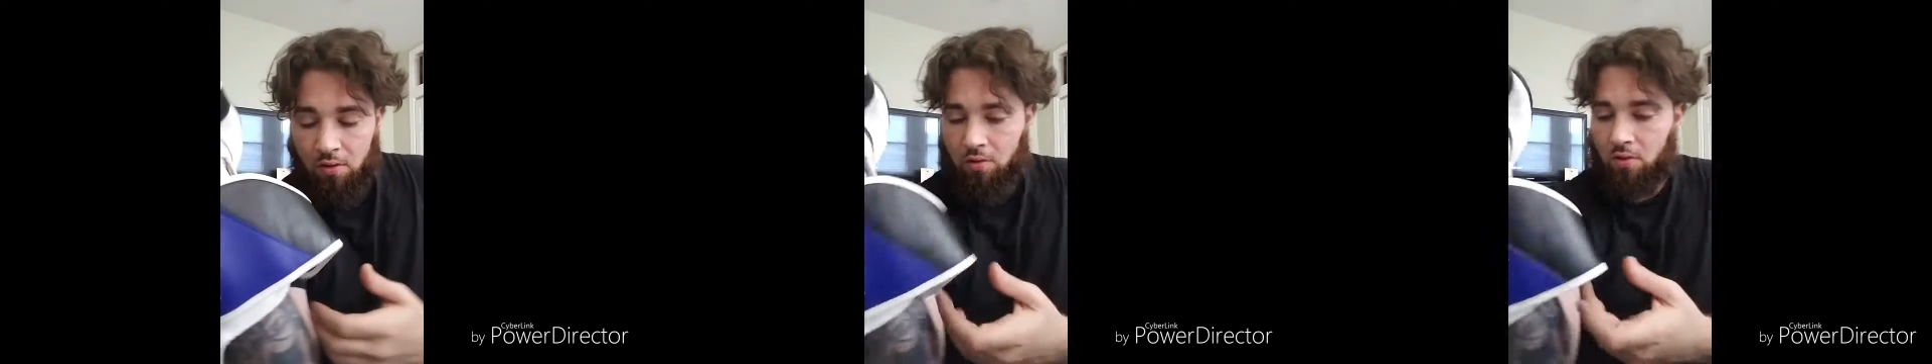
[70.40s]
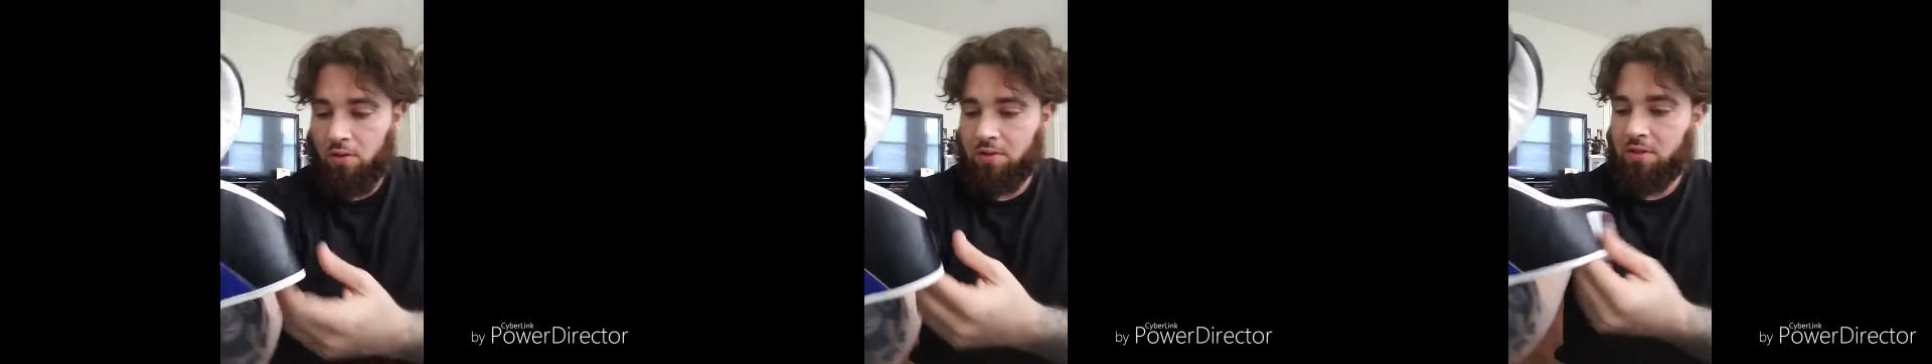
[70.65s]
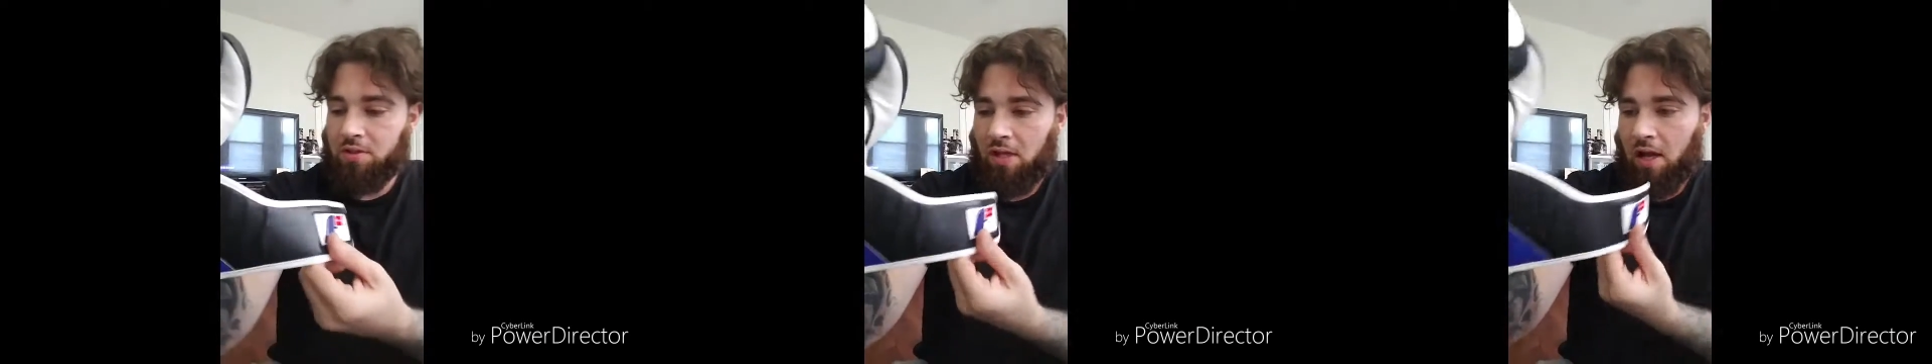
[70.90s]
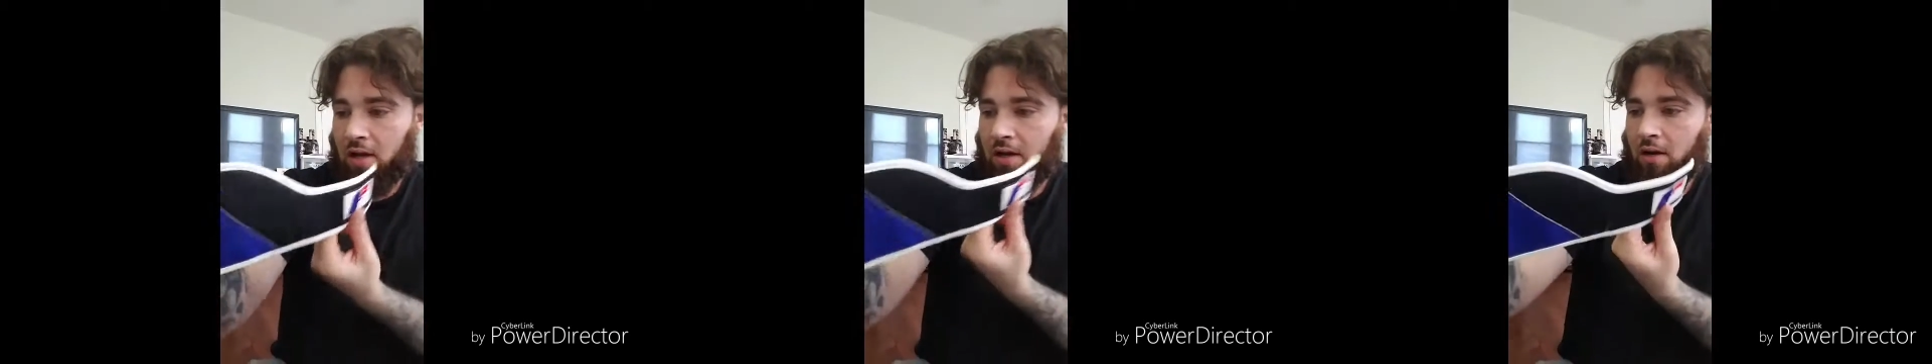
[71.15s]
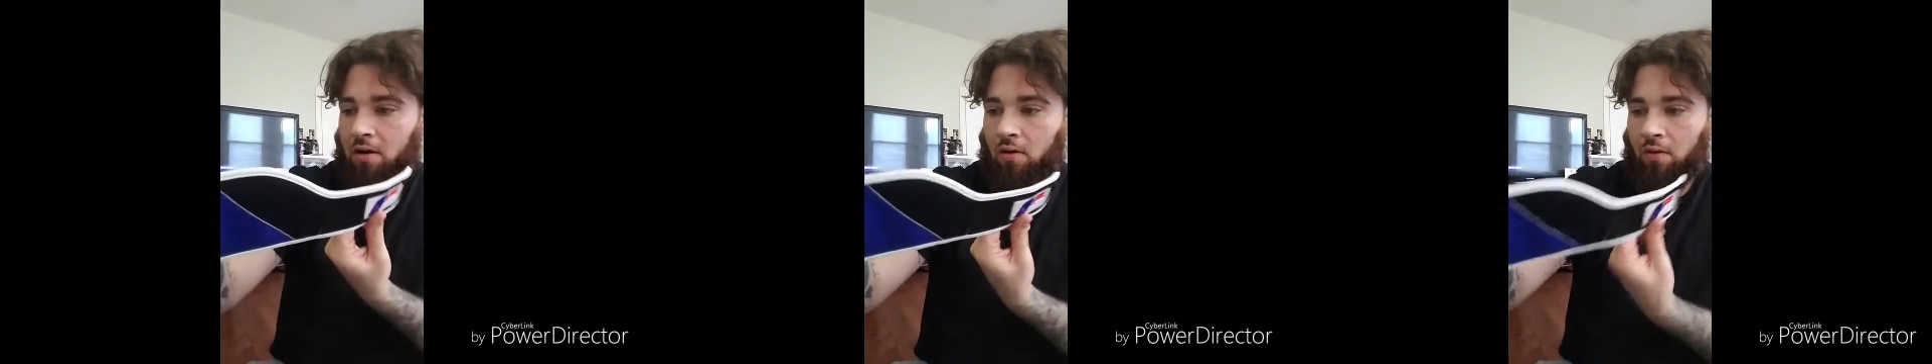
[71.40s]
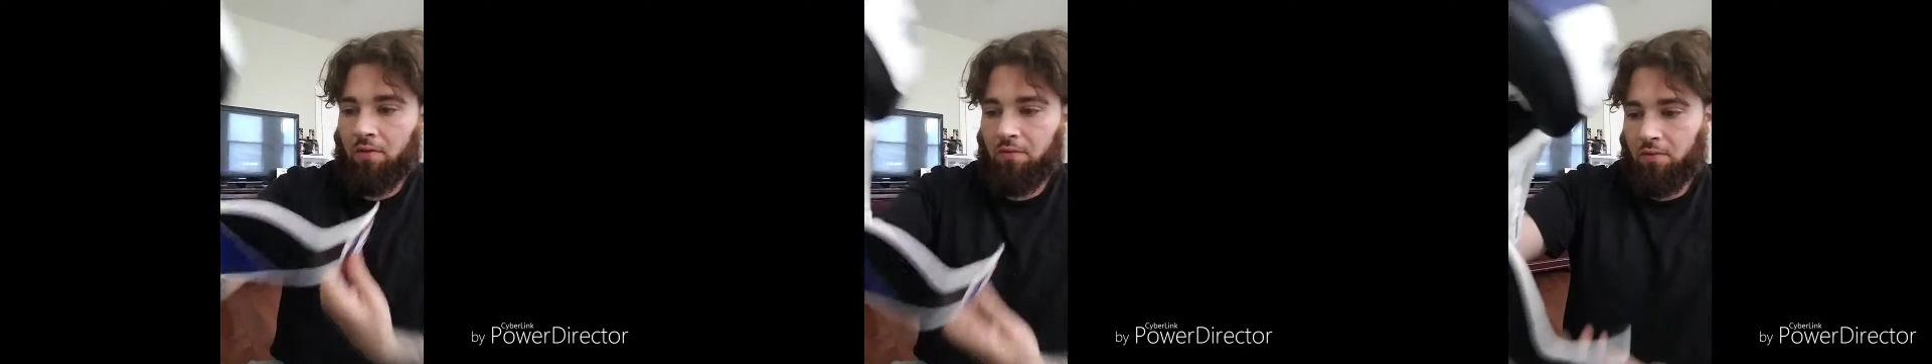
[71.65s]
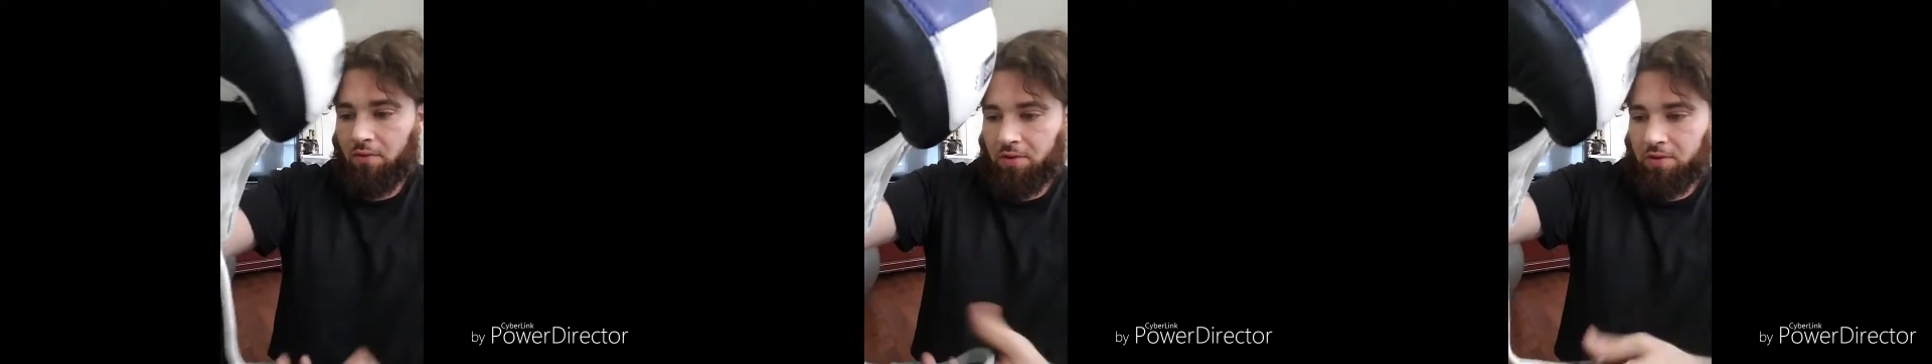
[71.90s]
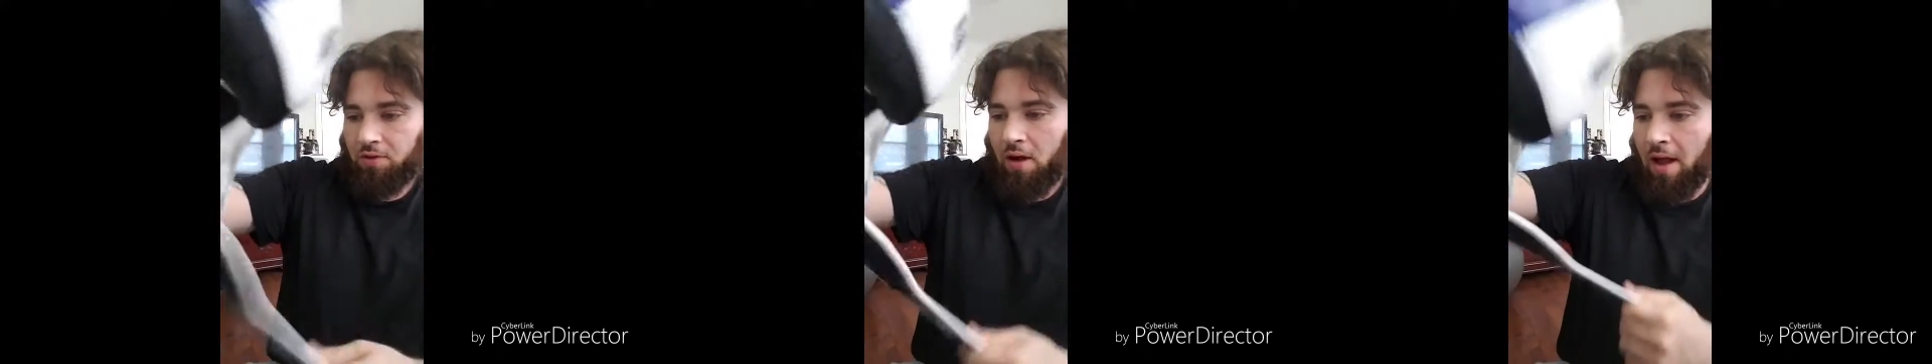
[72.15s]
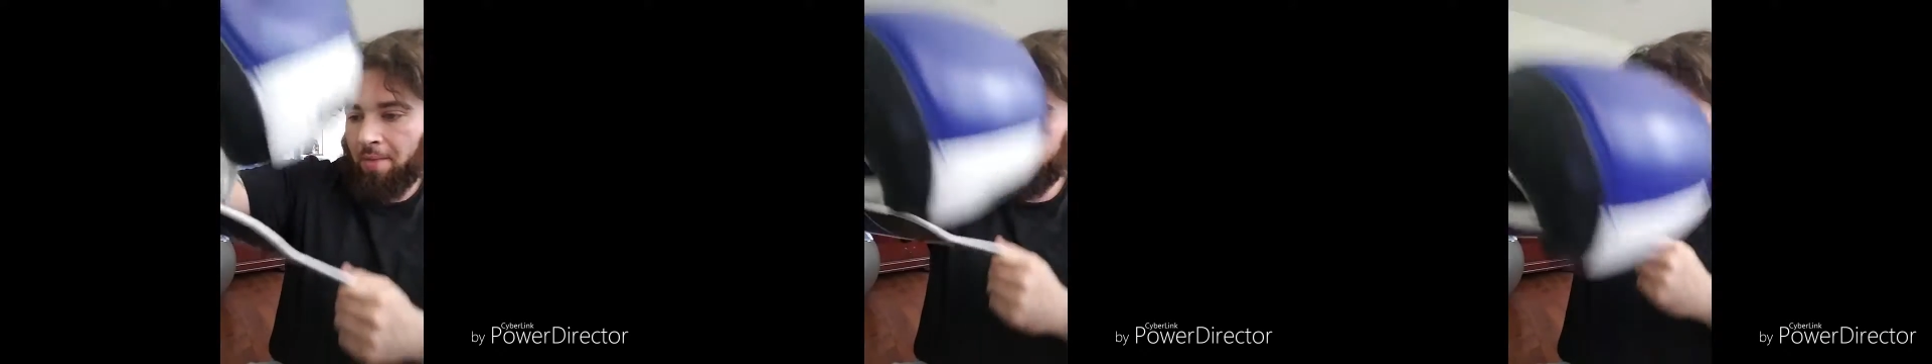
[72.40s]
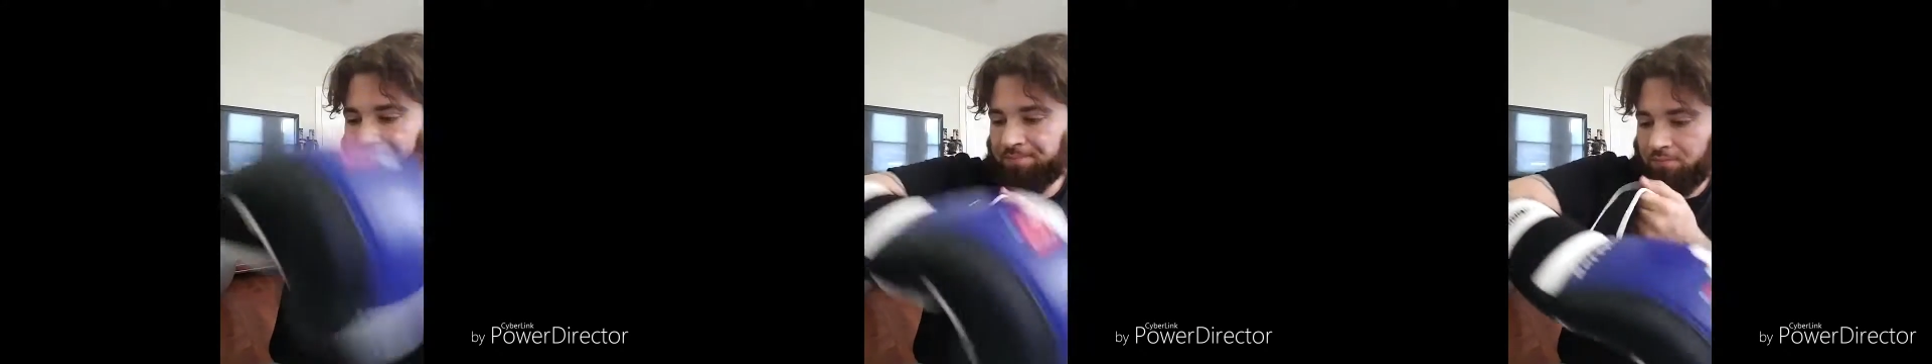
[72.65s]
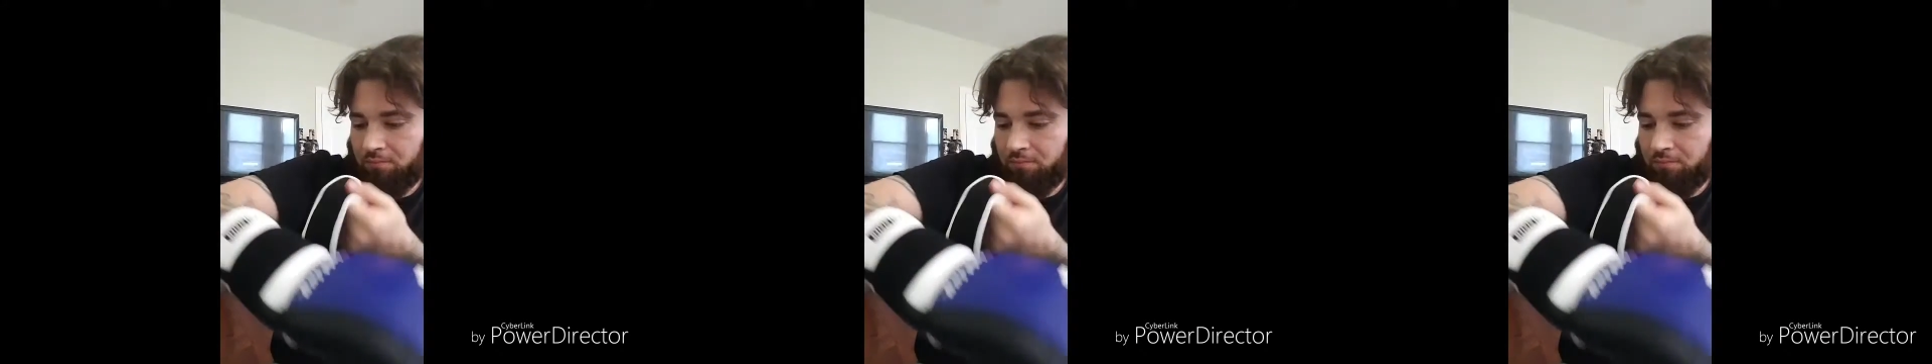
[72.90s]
across the side here on the strap.